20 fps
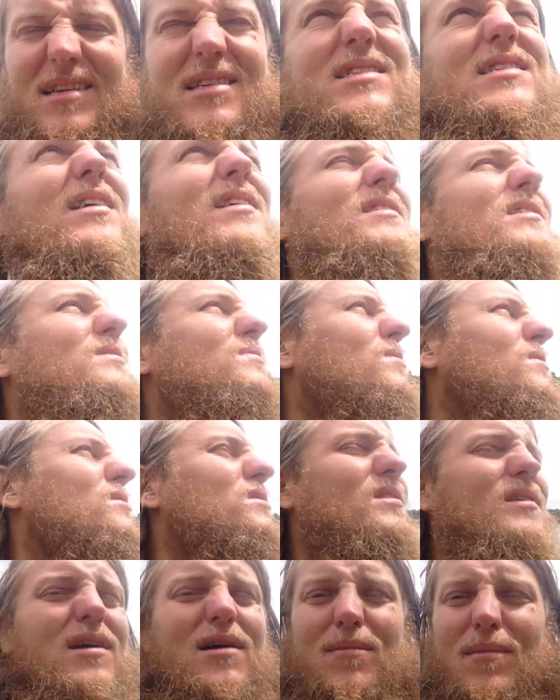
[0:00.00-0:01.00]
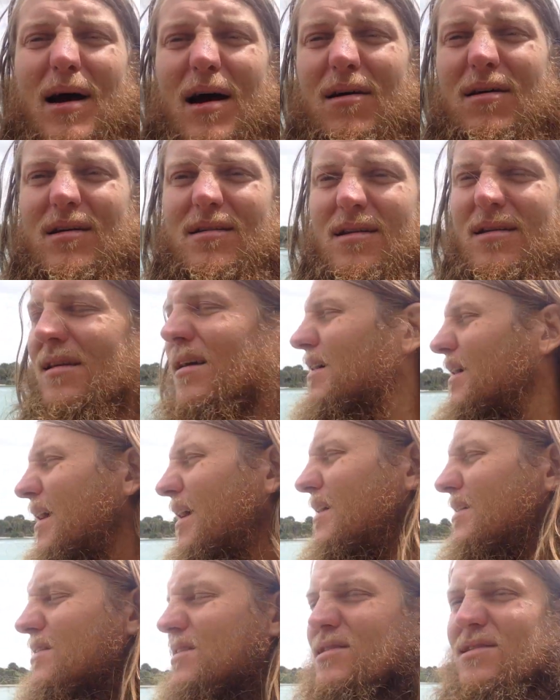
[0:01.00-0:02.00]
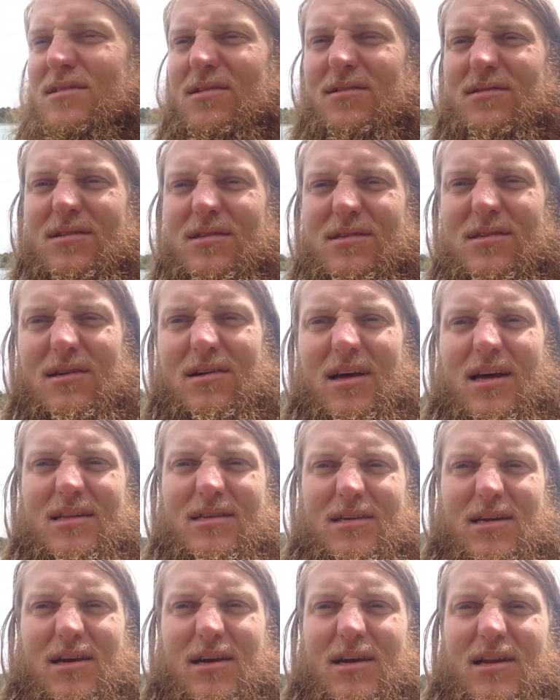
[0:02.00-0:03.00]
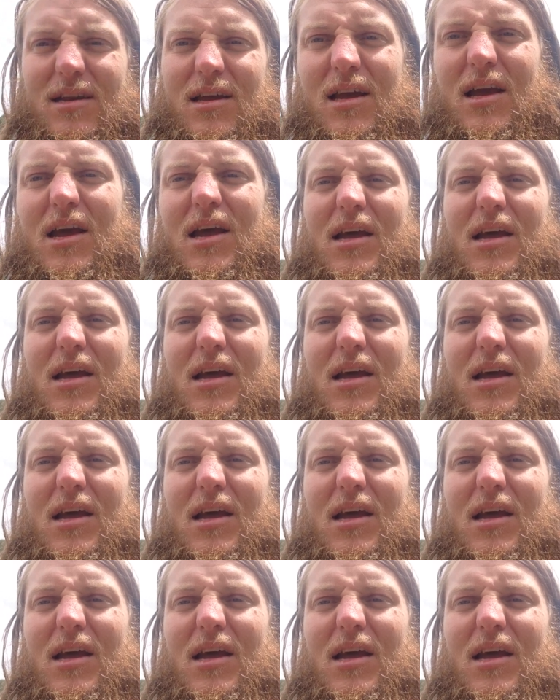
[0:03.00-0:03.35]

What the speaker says: Sun's supposed to come out again soon, so that's good.